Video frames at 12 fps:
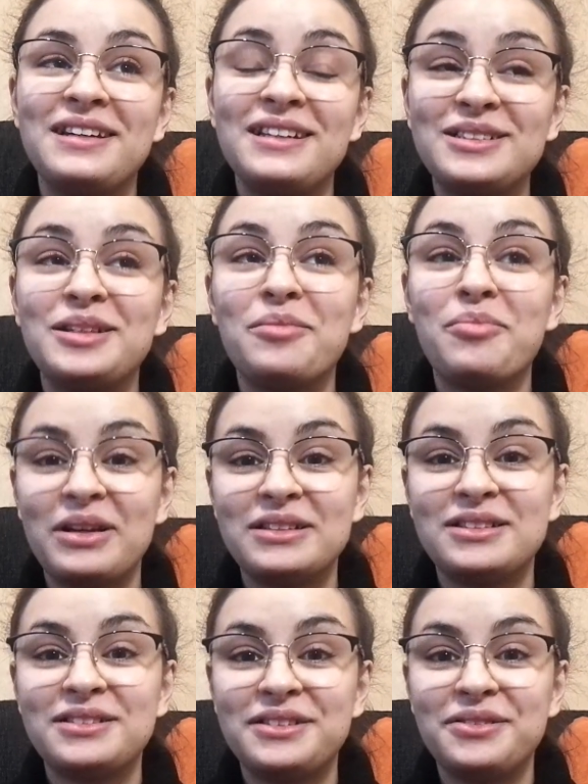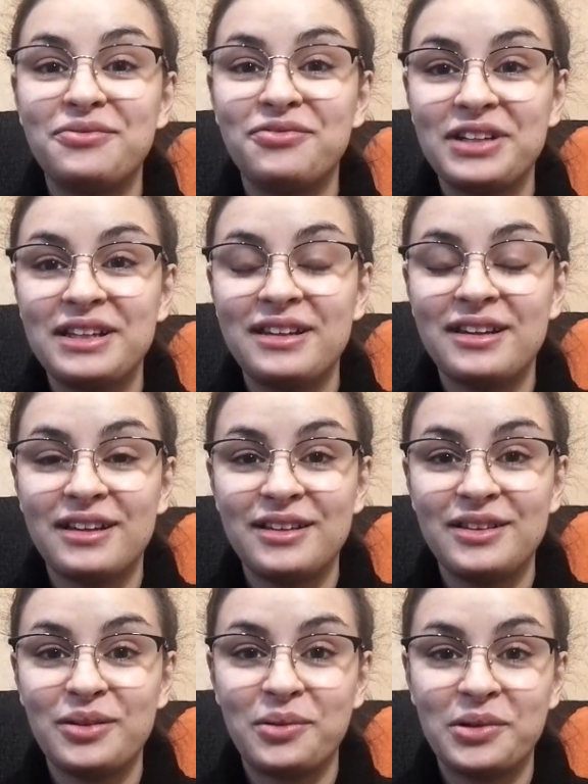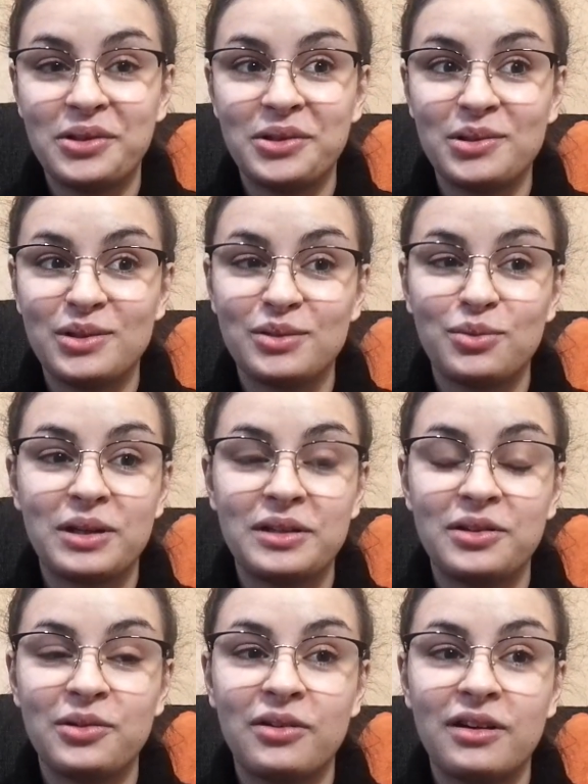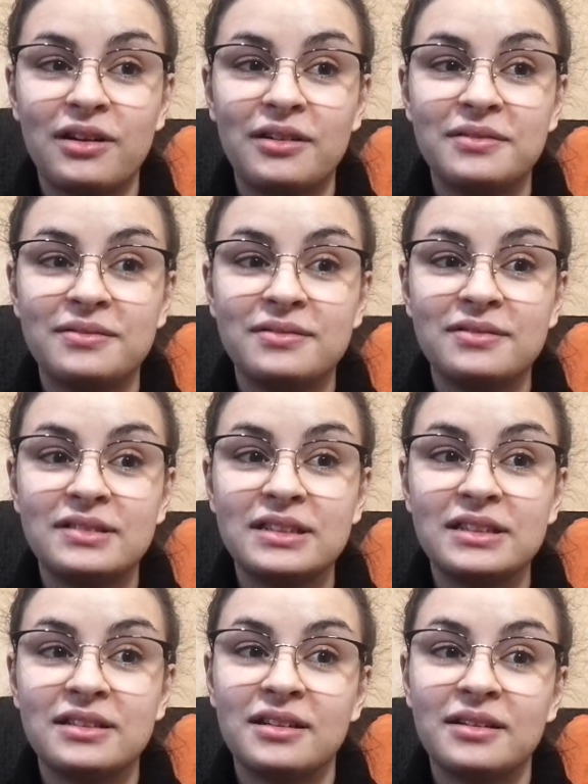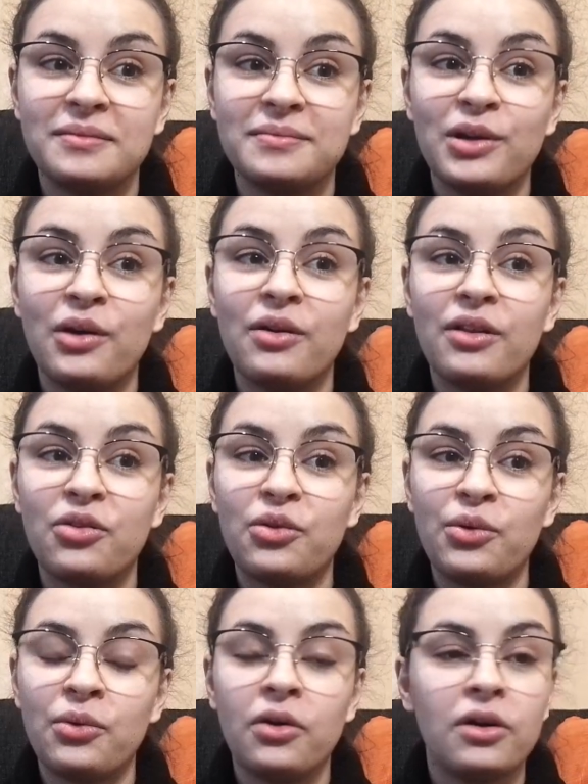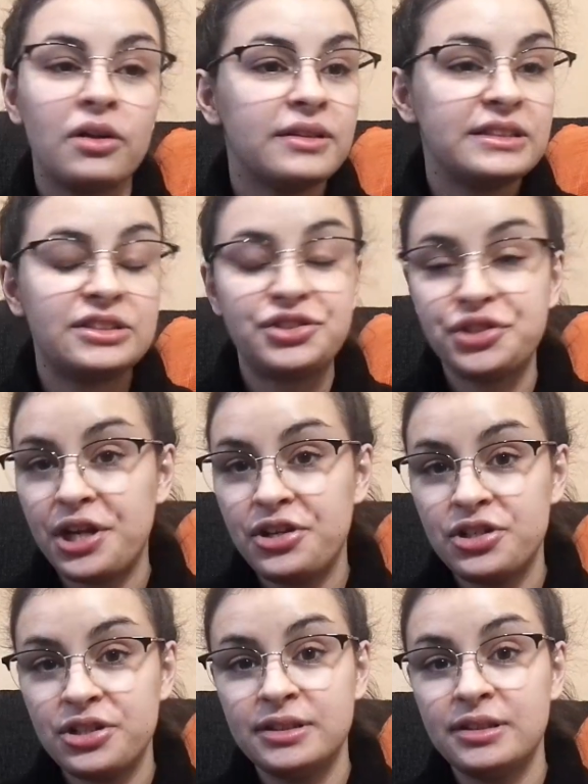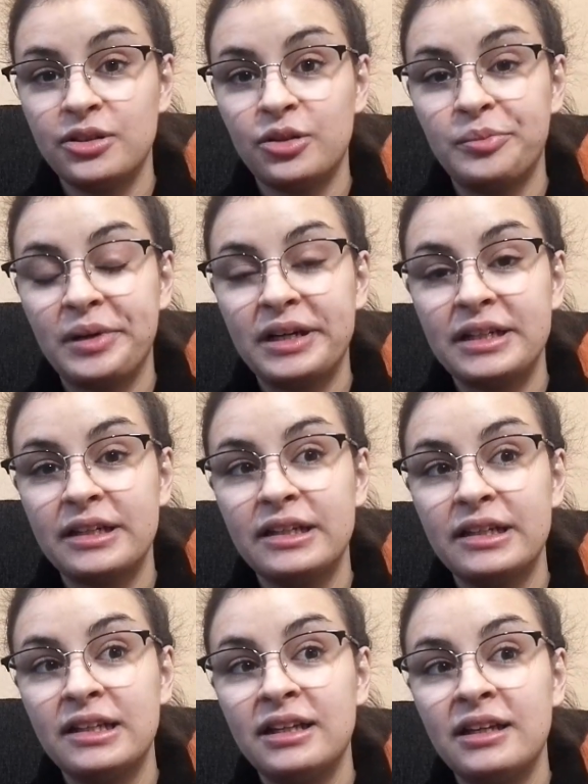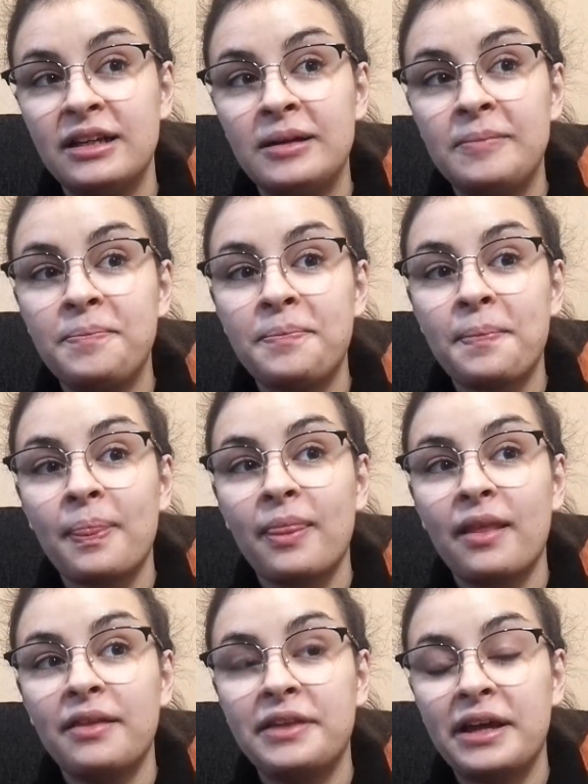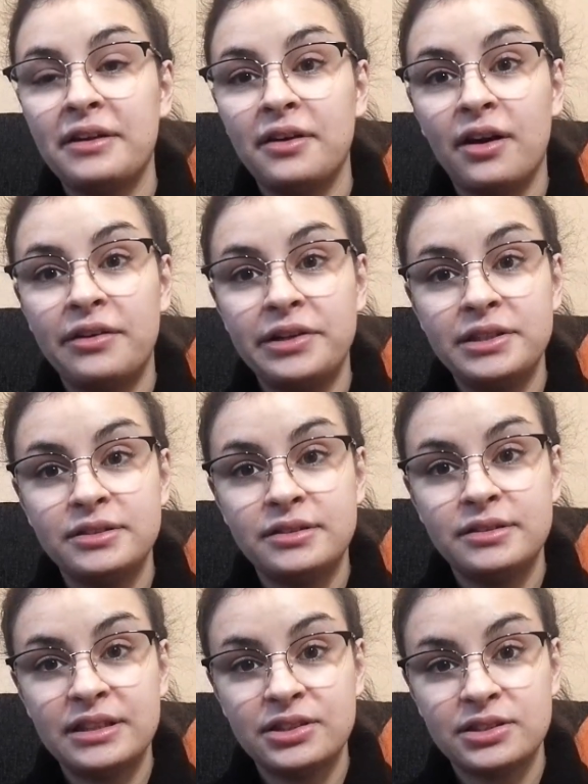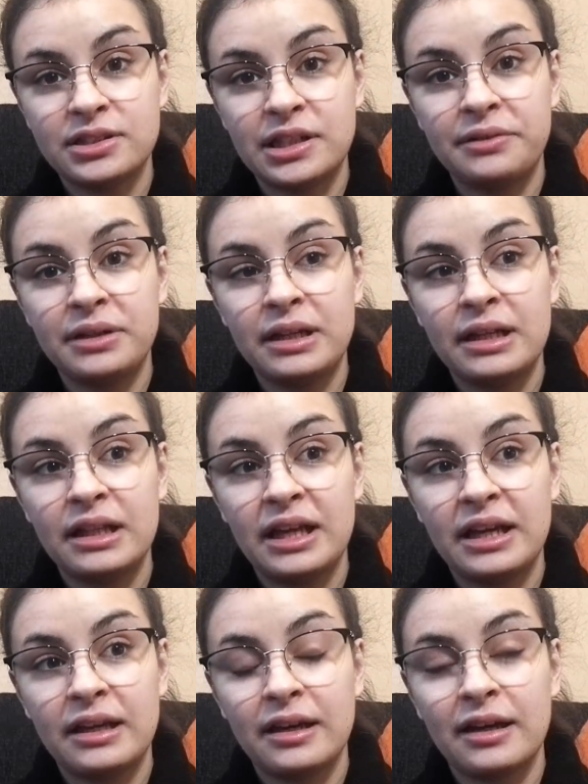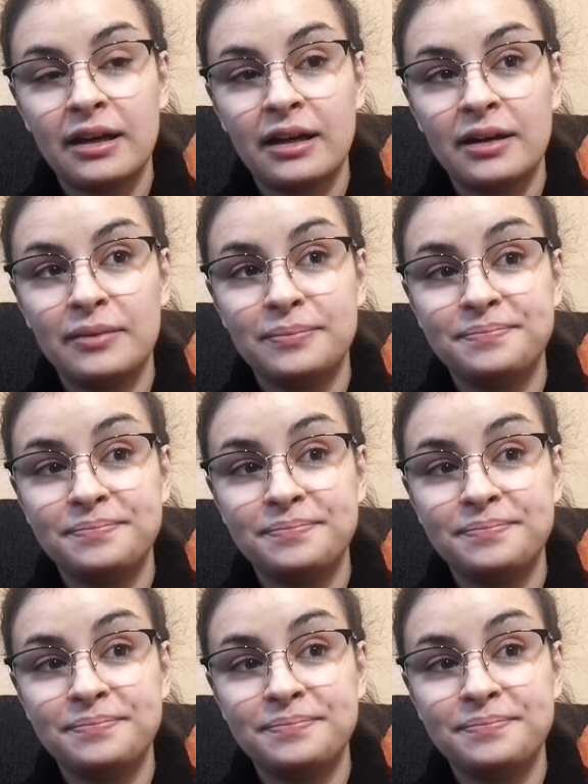the best feeling in the world when you are going through all these changes in your body that aren't necessarily like a